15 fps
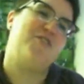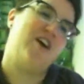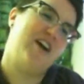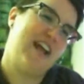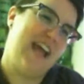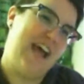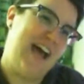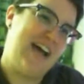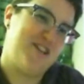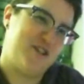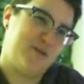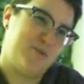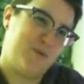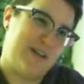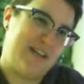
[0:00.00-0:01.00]
already had
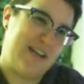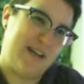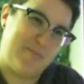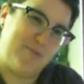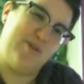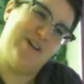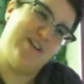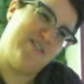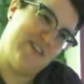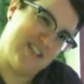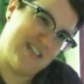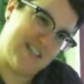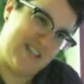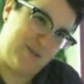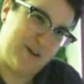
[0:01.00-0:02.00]
your one day
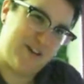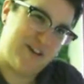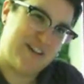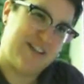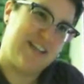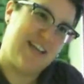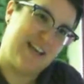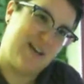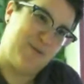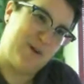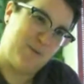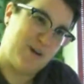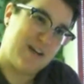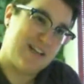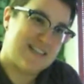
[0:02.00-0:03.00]
previously where you didn't like what
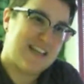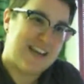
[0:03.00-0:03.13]
it was,